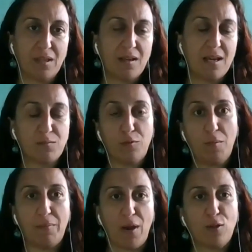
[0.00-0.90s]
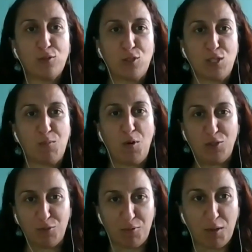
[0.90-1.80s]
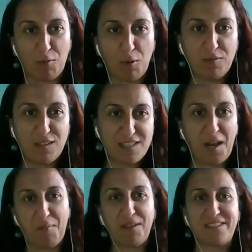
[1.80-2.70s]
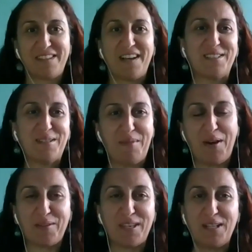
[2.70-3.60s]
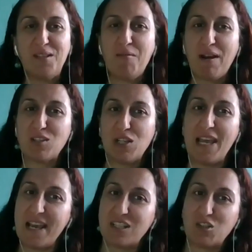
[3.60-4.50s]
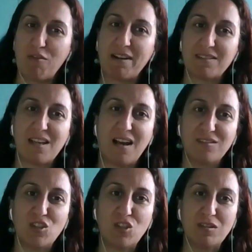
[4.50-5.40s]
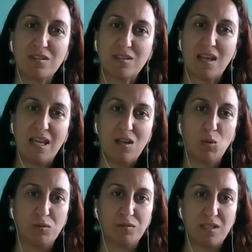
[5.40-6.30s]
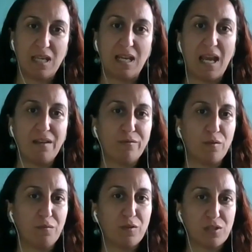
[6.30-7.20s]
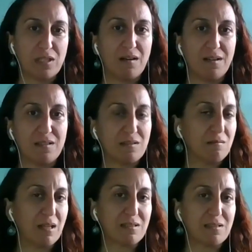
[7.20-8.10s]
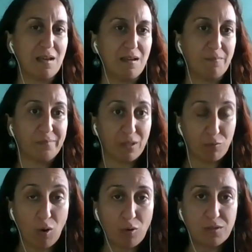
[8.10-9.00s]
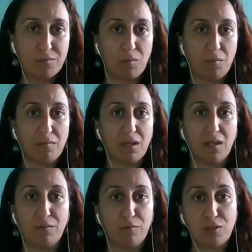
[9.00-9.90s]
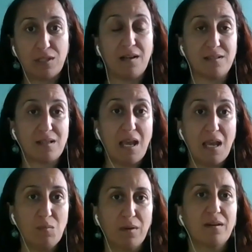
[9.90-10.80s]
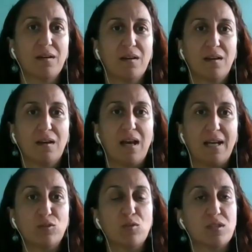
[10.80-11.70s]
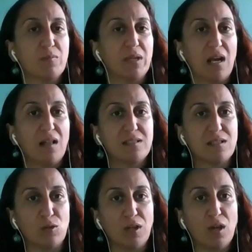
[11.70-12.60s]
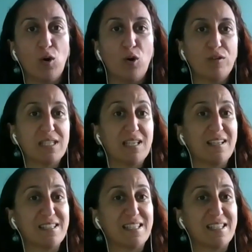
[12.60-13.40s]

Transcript: as from a biologist's point of view, obviously I'm excited about, can you actually extract ancient animal DNA from fossilized, let's say, rocks from fossilized amber and do some analysis on it? Or is it